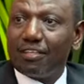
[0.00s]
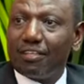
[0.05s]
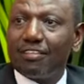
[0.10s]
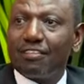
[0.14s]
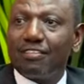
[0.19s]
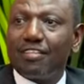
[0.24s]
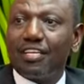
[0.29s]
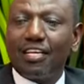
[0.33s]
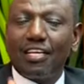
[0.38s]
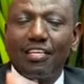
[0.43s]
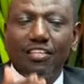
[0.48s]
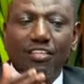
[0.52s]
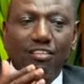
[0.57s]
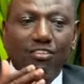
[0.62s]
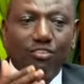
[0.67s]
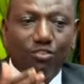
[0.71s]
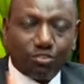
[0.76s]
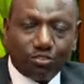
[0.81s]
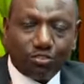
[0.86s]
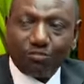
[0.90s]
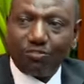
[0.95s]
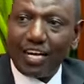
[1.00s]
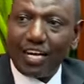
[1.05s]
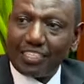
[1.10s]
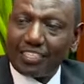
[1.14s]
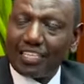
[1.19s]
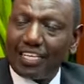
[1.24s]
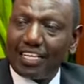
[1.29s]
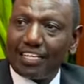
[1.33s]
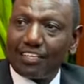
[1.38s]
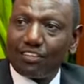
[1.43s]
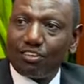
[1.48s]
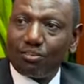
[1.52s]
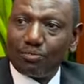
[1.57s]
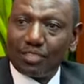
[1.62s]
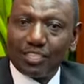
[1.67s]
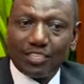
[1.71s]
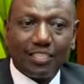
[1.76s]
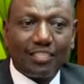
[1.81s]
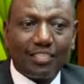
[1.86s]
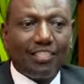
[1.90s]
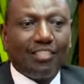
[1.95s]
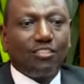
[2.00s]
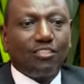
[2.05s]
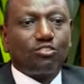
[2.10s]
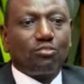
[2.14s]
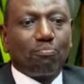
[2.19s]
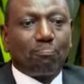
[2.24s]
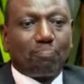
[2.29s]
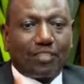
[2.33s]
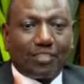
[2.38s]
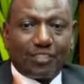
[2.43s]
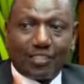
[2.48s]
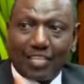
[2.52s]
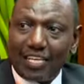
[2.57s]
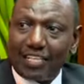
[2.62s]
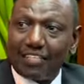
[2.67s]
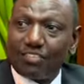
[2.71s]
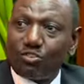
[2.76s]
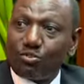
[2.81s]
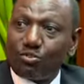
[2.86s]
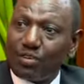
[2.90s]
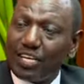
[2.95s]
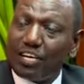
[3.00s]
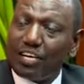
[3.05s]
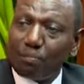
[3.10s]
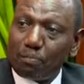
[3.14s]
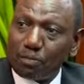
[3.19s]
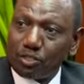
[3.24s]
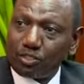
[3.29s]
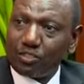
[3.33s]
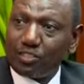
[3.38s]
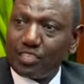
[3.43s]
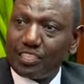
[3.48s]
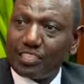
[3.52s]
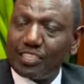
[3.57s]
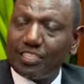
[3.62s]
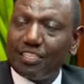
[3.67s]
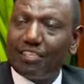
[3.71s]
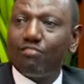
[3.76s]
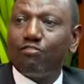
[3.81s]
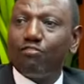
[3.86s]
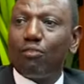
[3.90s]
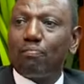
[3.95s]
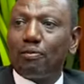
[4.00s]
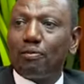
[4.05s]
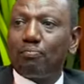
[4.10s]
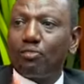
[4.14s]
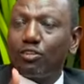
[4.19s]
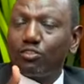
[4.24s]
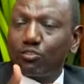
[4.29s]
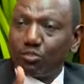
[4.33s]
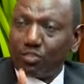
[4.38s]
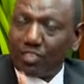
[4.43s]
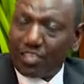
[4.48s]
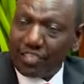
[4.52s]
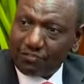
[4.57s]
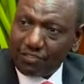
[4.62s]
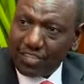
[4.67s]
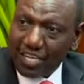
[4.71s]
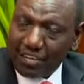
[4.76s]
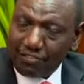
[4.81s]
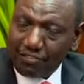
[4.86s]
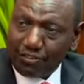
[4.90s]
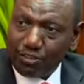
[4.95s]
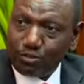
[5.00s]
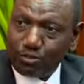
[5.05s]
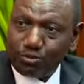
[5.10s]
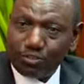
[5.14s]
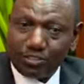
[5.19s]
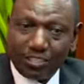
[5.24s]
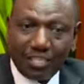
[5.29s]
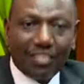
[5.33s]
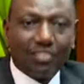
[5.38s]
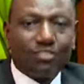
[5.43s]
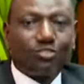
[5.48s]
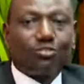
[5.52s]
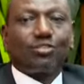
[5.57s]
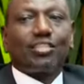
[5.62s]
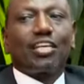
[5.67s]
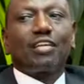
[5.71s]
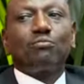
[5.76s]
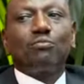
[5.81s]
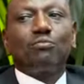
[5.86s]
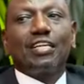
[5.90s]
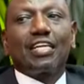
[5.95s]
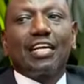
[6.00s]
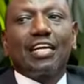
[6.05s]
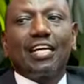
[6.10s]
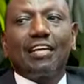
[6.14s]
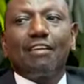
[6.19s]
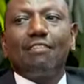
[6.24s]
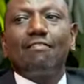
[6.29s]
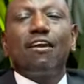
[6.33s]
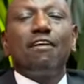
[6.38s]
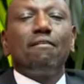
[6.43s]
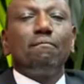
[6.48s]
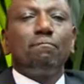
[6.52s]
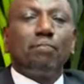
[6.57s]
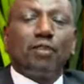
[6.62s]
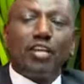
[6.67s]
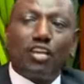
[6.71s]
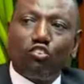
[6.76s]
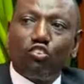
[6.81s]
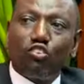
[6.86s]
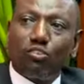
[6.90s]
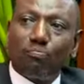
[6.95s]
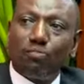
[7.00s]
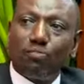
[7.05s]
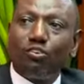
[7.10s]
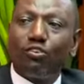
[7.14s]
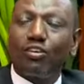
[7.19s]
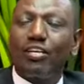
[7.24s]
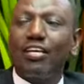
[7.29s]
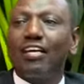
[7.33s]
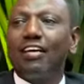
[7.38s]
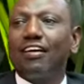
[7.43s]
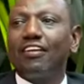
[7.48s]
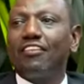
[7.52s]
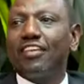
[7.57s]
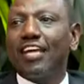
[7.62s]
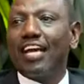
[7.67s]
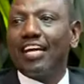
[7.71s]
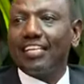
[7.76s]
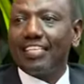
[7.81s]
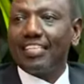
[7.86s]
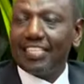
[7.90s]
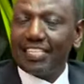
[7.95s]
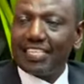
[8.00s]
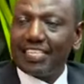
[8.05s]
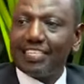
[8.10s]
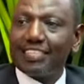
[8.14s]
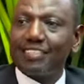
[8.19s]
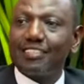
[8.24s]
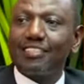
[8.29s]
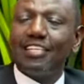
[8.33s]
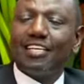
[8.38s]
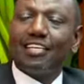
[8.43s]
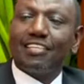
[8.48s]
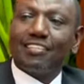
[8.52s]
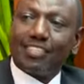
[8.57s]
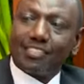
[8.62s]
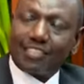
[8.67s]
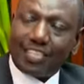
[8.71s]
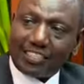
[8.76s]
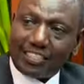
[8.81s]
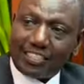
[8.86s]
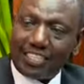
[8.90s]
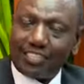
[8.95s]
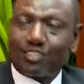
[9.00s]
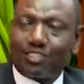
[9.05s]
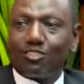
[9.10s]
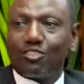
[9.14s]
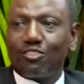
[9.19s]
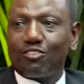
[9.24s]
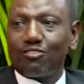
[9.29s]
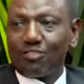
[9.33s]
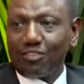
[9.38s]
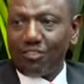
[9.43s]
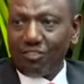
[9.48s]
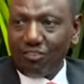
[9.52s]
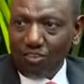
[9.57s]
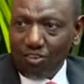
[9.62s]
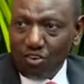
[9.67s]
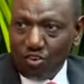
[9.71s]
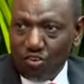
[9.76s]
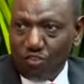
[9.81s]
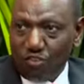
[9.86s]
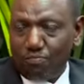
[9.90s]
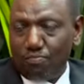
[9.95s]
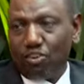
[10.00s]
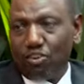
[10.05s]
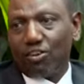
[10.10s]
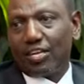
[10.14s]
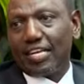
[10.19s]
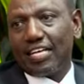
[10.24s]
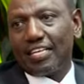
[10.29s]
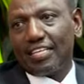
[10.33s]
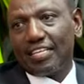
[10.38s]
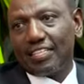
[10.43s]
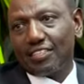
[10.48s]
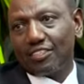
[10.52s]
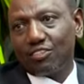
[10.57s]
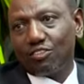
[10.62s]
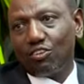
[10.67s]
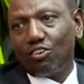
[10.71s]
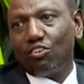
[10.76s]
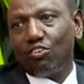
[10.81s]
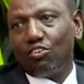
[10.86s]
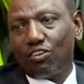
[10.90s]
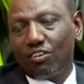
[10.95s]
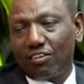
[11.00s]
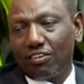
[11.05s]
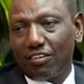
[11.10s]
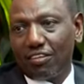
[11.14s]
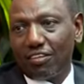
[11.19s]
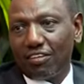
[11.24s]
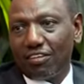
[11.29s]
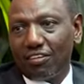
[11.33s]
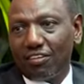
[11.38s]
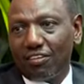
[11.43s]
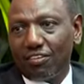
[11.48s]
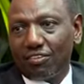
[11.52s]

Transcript: the Yusuf Haji led committee to present real opportunity for people to give their views so that we can bring on board the ideas, the suggestions, of more Kenyans. After on, the rally